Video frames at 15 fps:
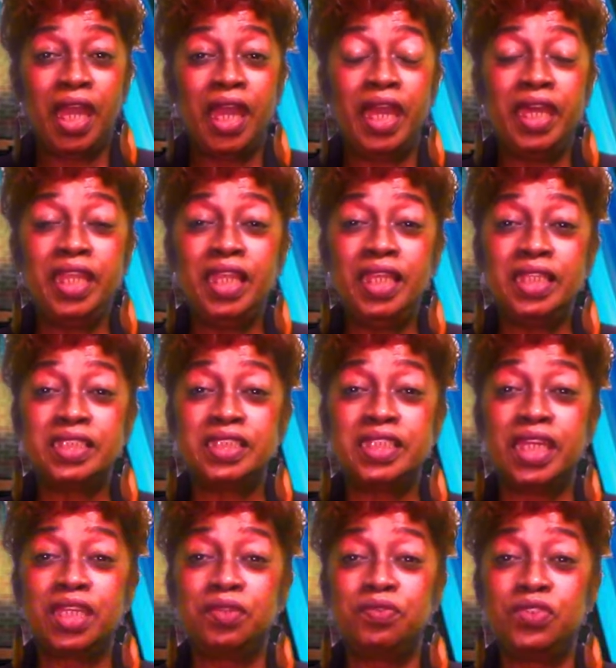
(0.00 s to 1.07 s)
And I'd like to
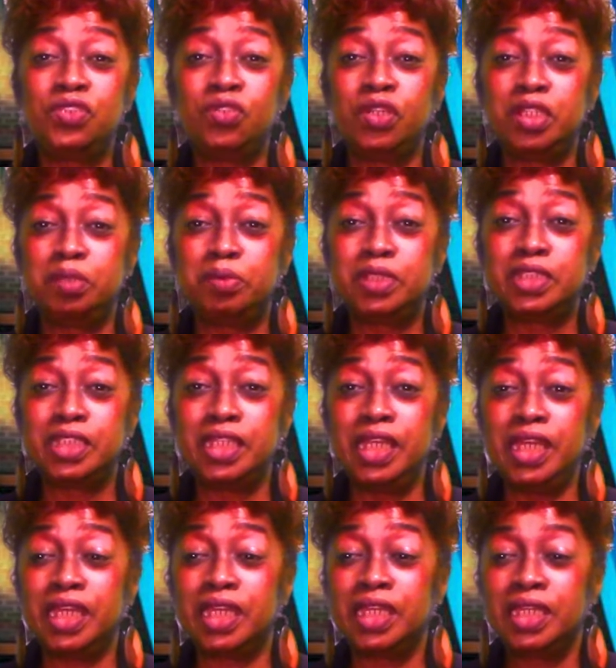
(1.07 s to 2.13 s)
thank you for joining me
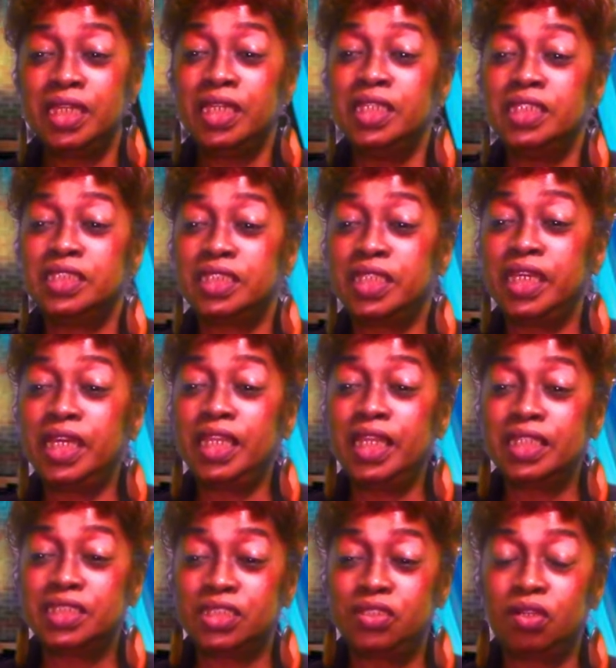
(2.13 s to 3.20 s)
today. Today I'd
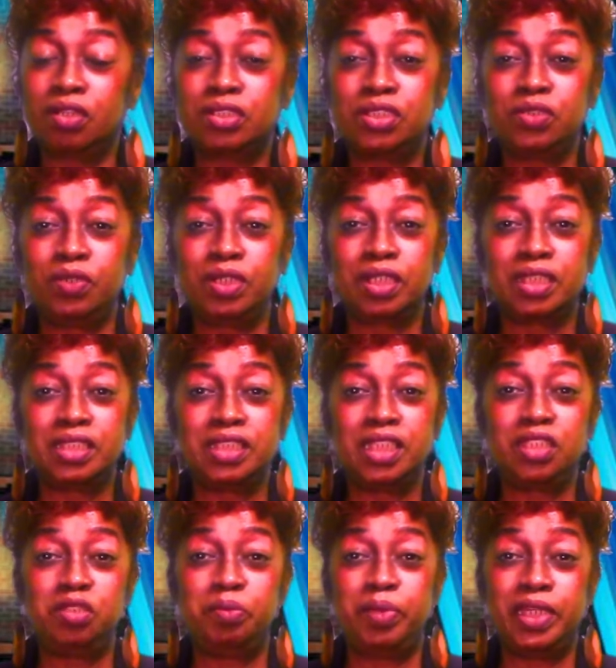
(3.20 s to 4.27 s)
like to talk to you on a
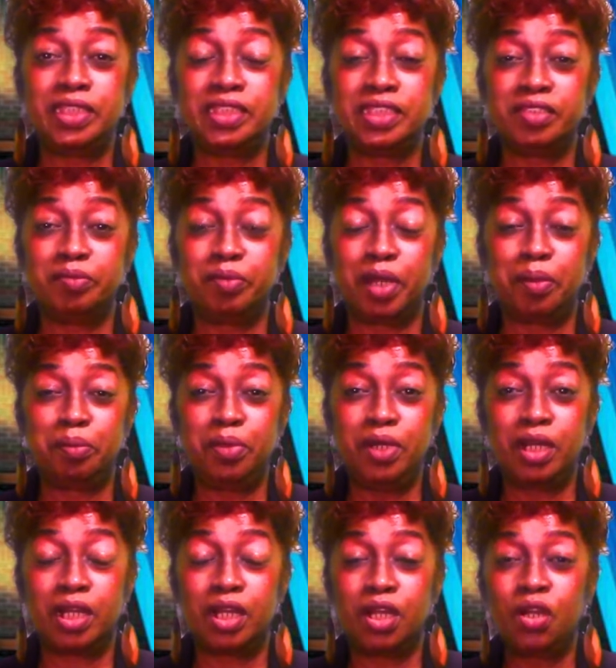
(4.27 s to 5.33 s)
continued basis of my
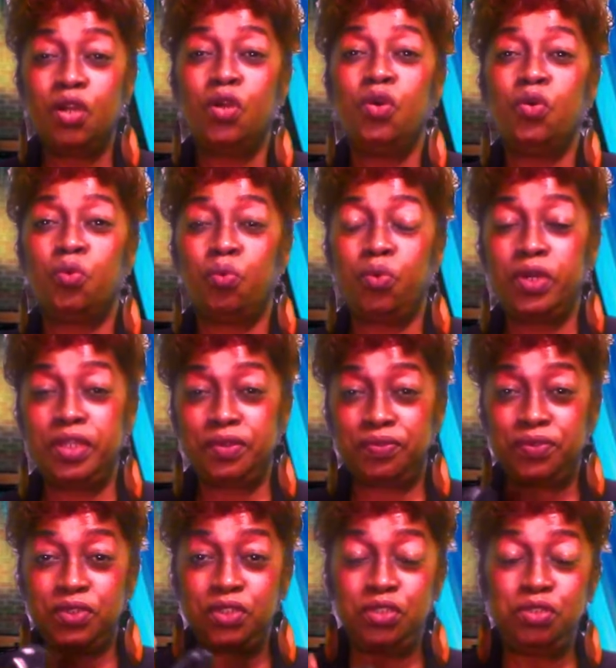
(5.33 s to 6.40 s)
book, What
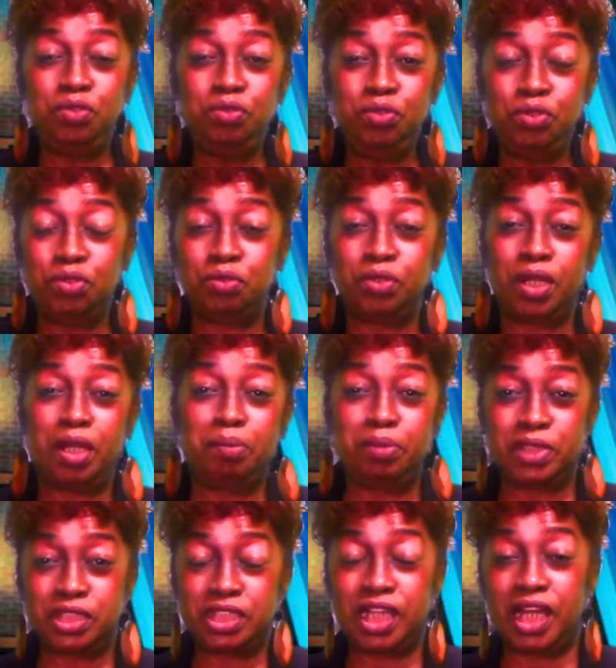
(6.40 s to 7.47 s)
If You Knew How
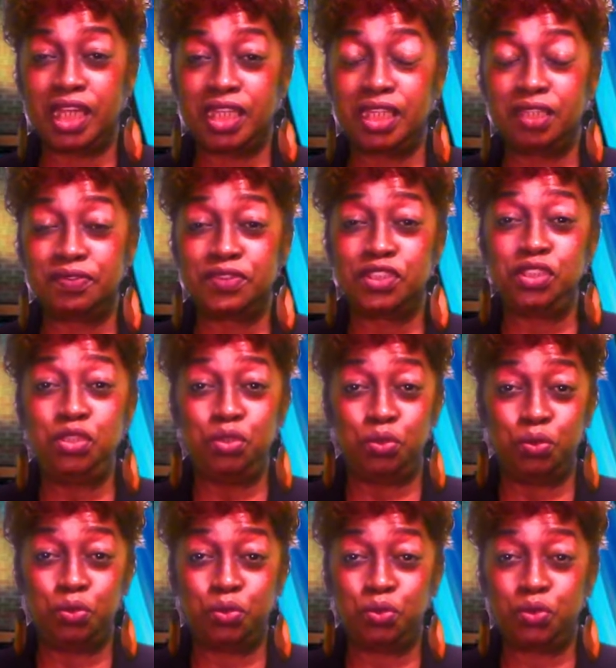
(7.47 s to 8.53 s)
Much God Loves
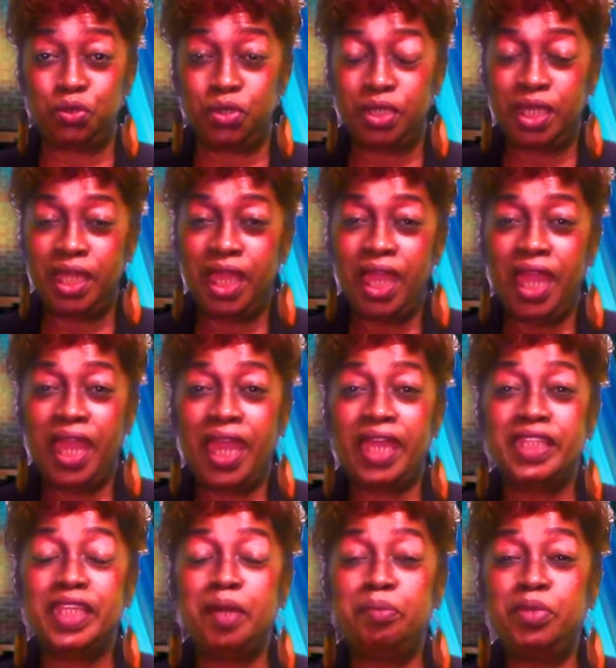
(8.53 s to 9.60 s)
You?
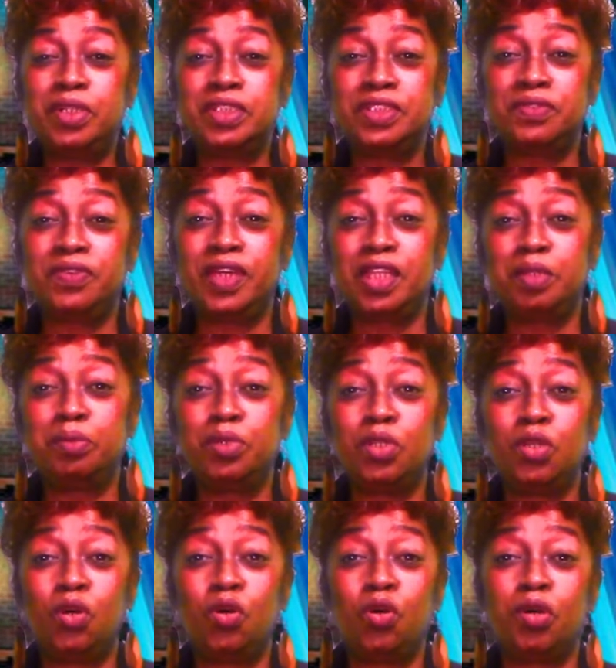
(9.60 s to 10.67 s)
And that book is
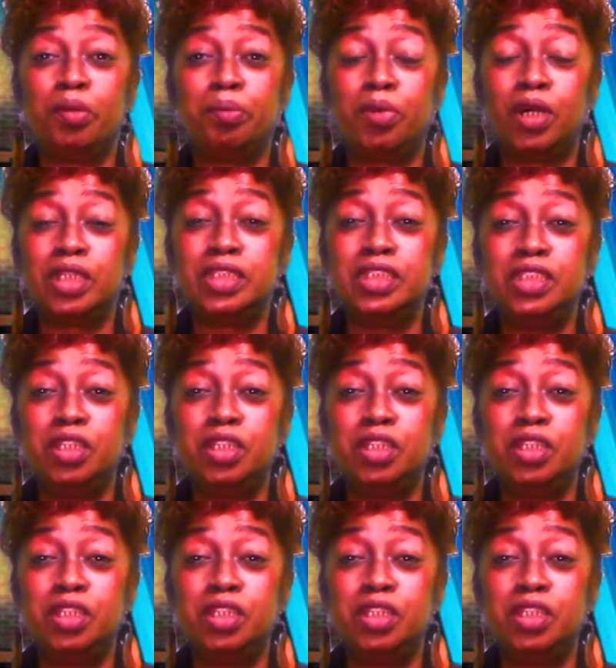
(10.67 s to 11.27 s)
available on Barnes &